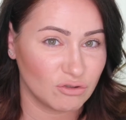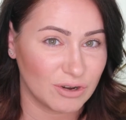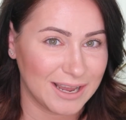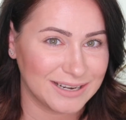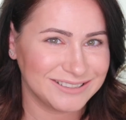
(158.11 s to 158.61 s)

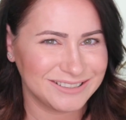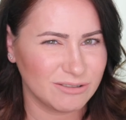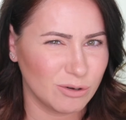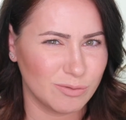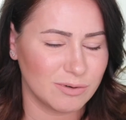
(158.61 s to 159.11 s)
red
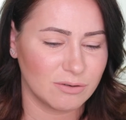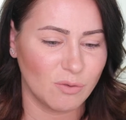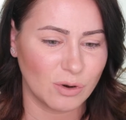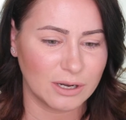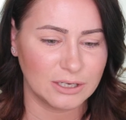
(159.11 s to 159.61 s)
or
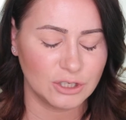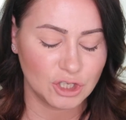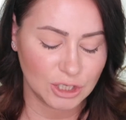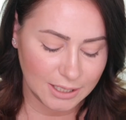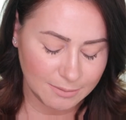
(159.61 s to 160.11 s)

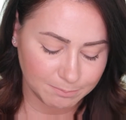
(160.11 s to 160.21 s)
orangey.